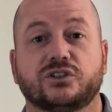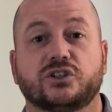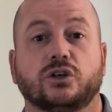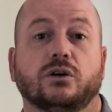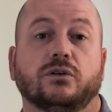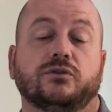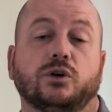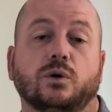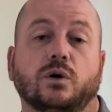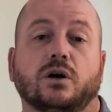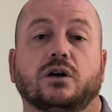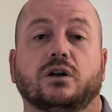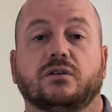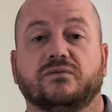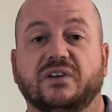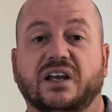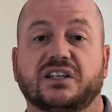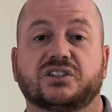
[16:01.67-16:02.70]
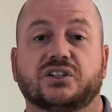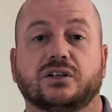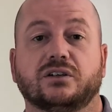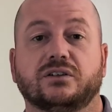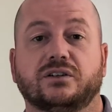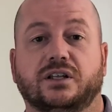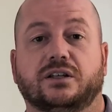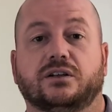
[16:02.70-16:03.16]
So if you are an
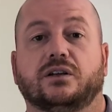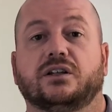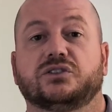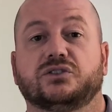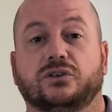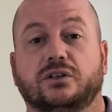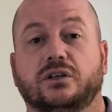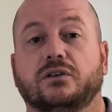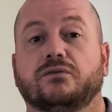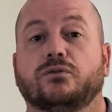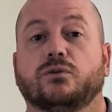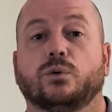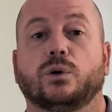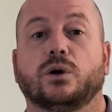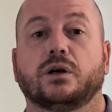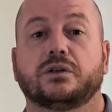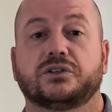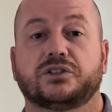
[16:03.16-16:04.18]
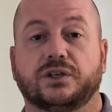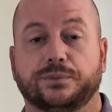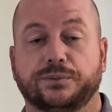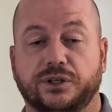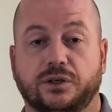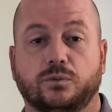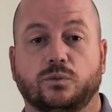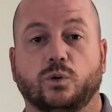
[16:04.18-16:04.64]
investor that is looking for
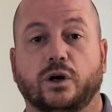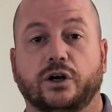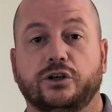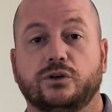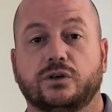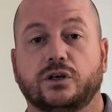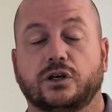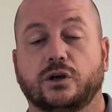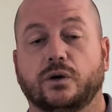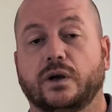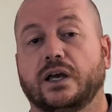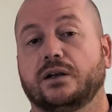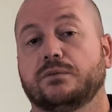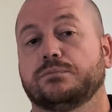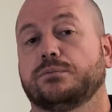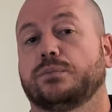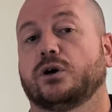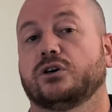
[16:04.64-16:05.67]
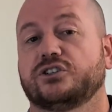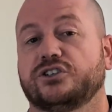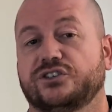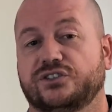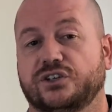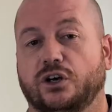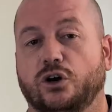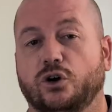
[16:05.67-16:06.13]
something where you could go ahead and
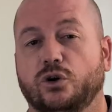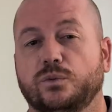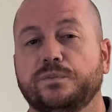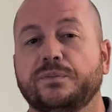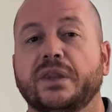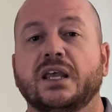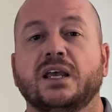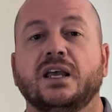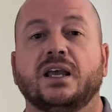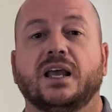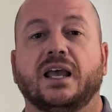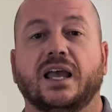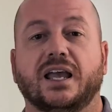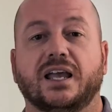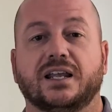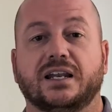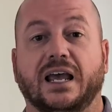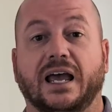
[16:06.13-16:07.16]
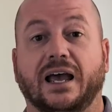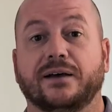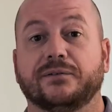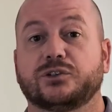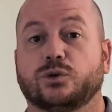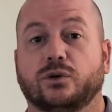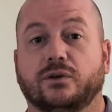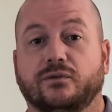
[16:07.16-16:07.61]
purchase a home and
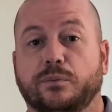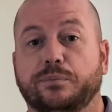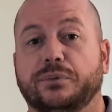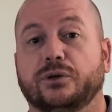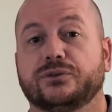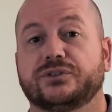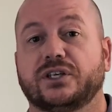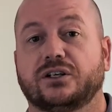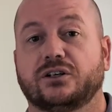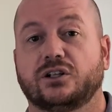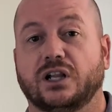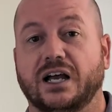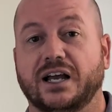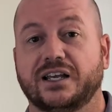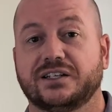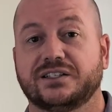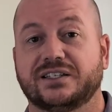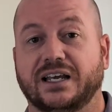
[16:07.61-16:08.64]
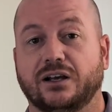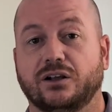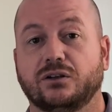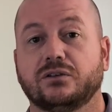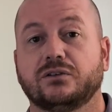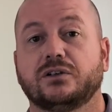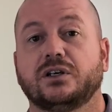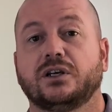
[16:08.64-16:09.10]
have sort of a built-in
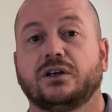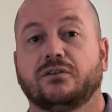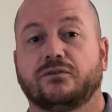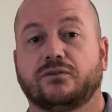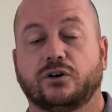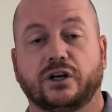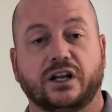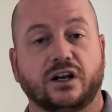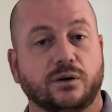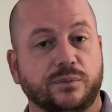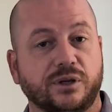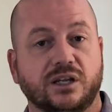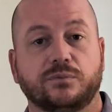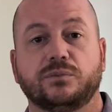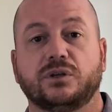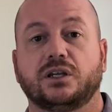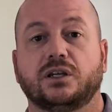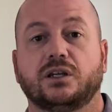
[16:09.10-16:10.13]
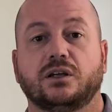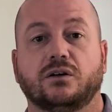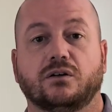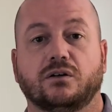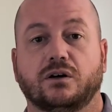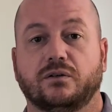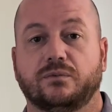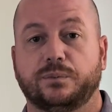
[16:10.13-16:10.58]
clientele for an Airbnb
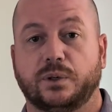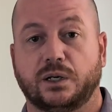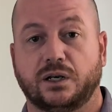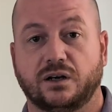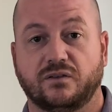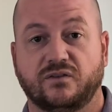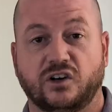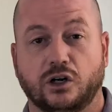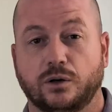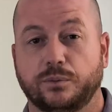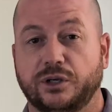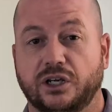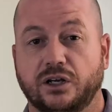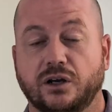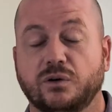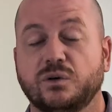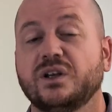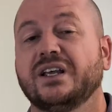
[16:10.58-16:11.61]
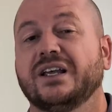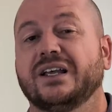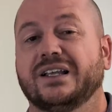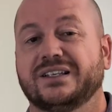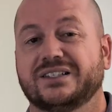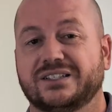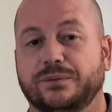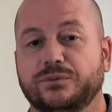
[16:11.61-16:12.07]
or a VRBO,
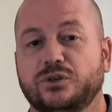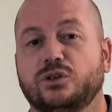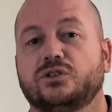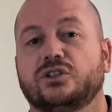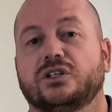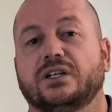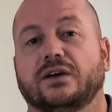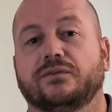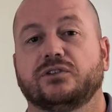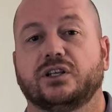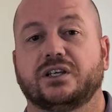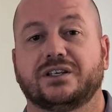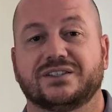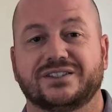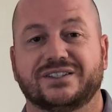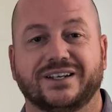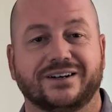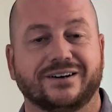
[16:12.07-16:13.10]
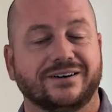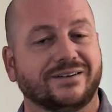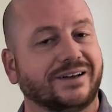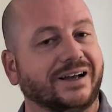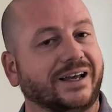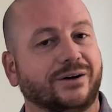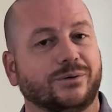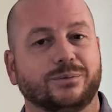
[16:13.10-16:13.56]
something you should definitely consider.
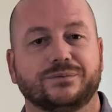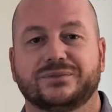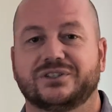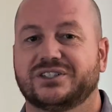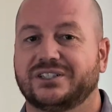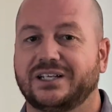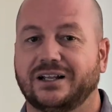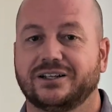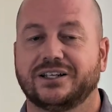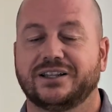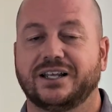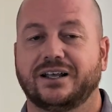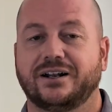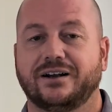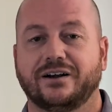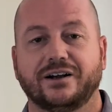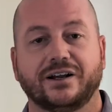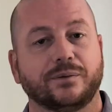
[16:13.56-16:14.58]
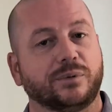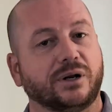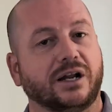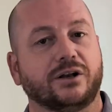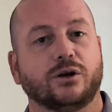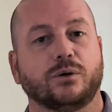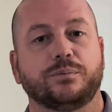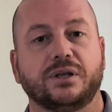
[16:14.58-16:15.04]
I don't sell in that area, but
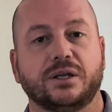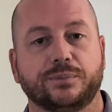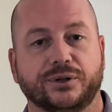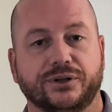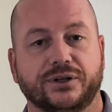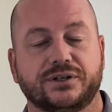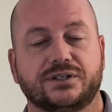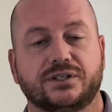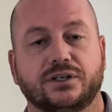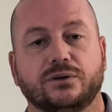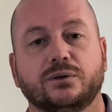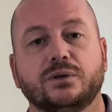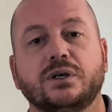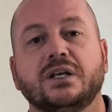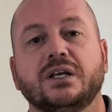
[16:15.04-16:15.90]
I know people that do.